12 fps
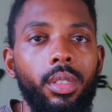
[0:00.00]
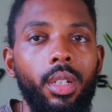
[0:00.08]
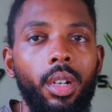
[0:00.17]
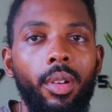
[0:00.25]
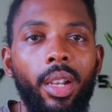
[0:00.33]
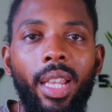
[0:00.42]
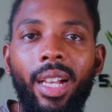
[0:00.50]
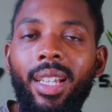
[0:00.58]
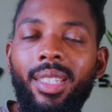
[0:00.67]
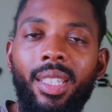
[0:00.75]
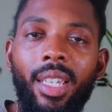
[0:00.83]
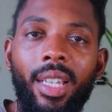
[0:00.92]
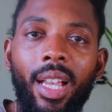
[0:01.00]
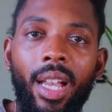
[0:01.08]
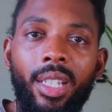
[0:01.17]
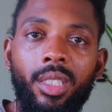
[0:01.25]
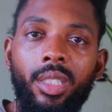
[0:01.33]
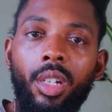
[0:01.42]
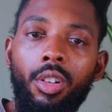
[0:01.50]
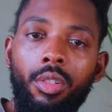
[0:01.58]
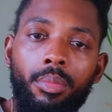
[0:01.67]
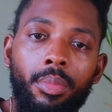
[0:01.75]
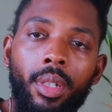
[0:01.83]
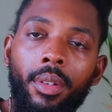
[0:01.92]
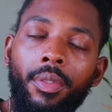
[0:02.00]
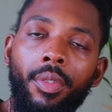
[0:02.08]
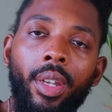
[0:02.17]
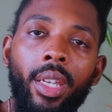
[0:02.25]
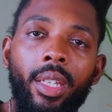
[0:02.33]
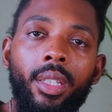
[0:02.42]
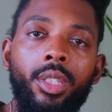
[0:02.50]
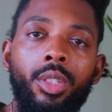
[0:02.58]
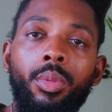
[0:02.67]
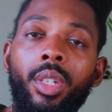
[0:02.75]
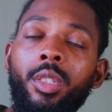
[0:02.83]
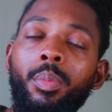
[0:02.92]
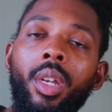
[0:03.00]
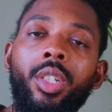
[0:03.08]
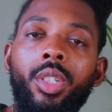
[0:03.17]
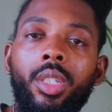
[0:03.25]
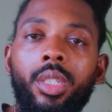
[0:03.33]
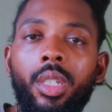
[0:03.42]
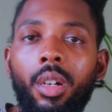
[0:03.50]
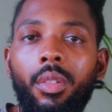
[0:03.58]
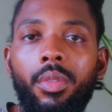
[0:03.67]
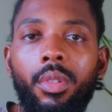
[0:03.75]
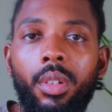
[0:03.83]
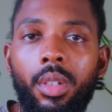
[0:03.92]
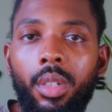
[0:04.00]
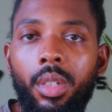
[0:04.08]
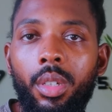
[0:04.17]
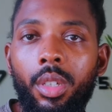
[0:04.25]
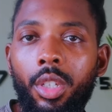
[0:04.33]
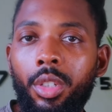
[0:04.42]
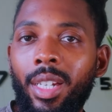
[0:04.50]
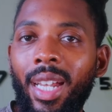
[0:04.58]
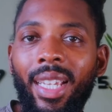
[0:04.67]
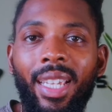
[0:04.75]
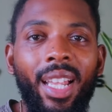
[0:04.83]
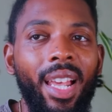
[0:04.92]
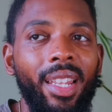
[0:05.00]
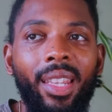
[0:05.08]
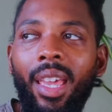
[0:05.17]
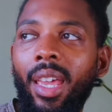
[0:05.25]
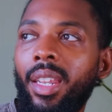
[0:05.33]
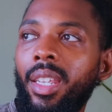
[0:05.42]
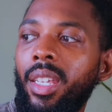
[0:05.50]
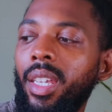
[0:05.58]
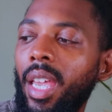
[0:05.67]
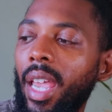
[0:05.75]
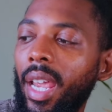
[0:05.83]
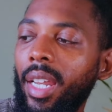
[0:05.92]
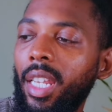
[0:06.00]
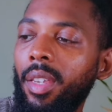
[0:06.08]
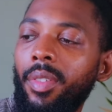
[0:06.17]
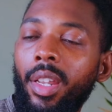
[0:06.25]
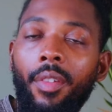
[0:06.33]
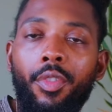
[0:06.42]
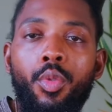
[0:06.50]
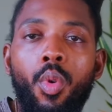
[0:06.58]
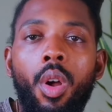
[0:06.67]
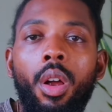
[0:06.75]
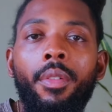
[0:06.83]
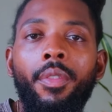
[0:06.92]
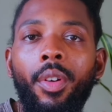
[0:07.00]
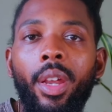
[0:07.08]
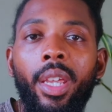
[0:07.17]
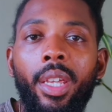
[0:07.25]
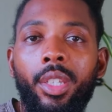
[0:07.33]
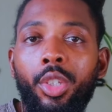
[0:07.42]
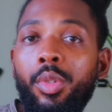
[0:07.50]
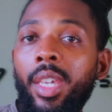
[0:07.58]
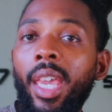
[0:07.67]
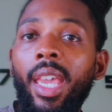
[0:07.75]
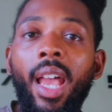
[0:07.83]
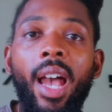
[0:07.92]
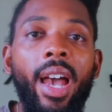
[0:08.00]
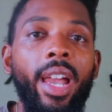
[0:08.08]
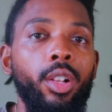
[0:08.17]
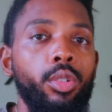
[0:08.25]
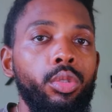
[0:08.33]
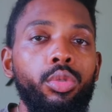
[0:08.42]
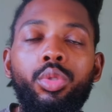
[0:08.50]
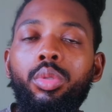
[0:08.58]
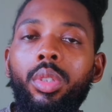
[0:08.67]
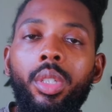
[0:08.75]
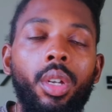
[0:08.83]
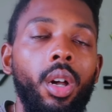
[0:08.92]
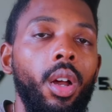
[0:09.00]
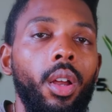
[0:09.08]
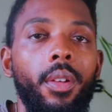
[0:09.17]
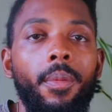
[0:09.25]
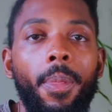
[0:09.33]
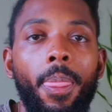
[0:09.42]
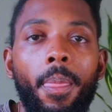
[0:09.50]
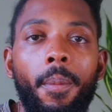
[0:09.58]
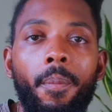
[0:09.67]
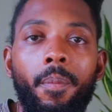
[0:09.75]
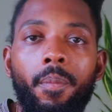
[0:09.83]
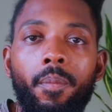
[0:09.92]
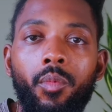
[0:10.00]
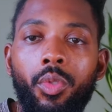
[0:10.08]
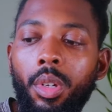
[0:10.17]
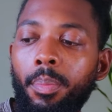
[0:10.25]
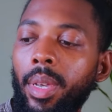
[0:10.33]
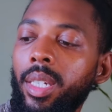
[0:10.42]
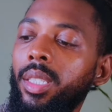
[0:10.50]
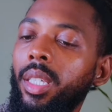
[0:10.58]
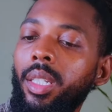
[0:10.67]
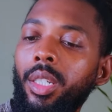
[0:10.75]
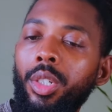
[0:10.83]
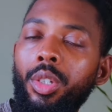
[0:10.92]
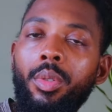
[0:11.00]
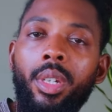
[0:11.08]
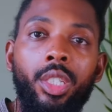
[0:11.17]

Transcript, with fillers: All right. Like I said, guys, don't be afraid to express yourself. You got to get out of that. And even if you are afraid, you can't hide who you truly are. So the best thing to do